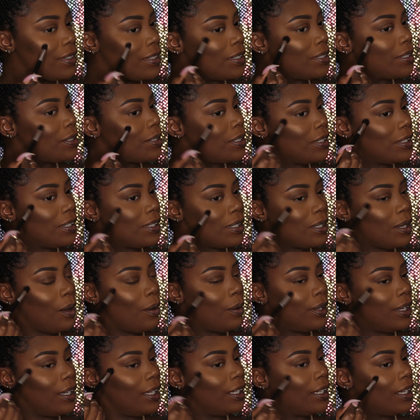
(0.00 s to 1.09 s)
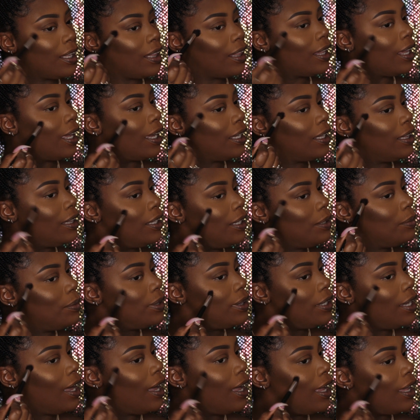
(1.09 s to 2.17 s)
So just go in lightly with the
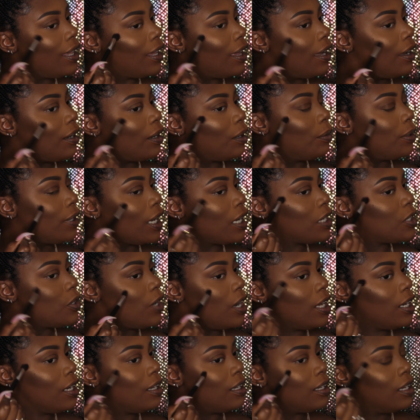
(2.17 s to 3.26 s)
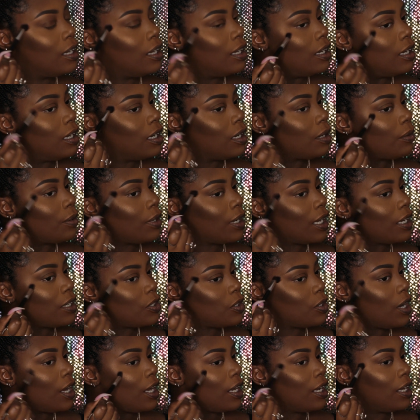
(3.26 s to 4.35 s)
highlighter. We're not
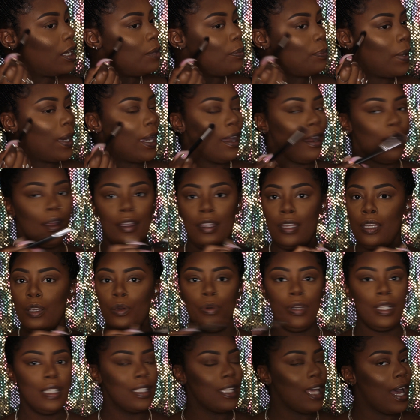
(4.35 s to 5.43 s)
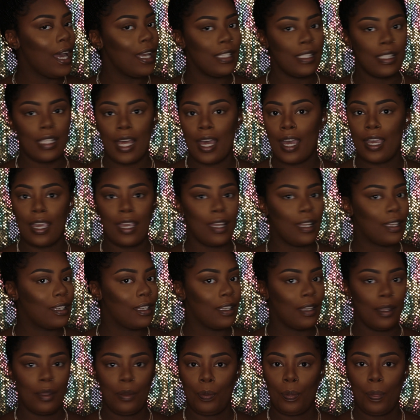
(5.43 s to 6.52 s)
trying to impair anyone's eyesight.
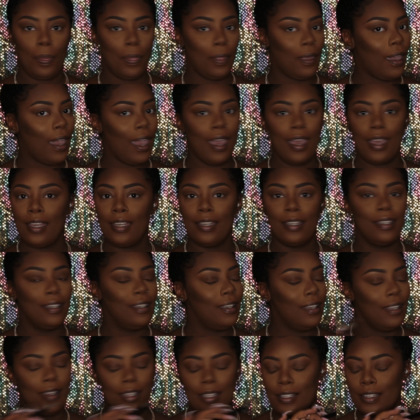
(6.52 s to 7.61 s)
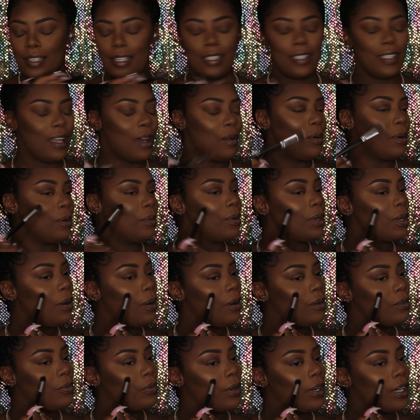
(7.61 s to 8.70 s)
Okay, that's not what we're
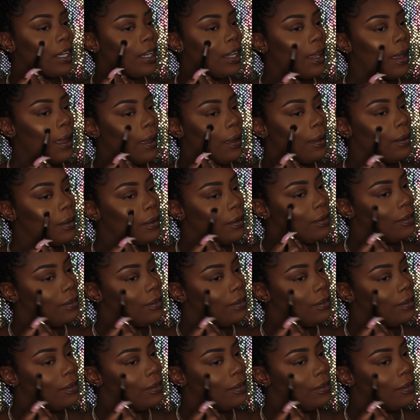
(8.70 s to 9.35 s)
going for today.